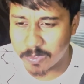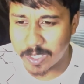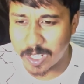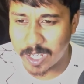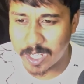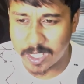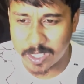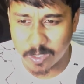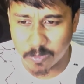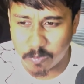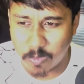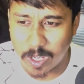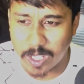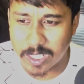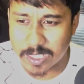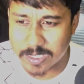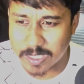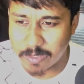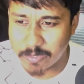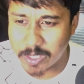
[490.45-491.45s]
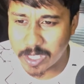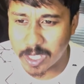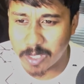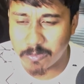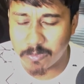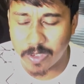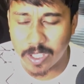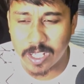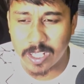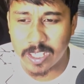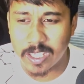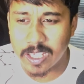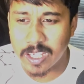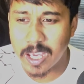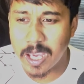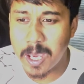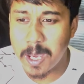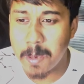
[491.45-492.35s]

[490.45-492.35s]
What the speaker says: that white is having a very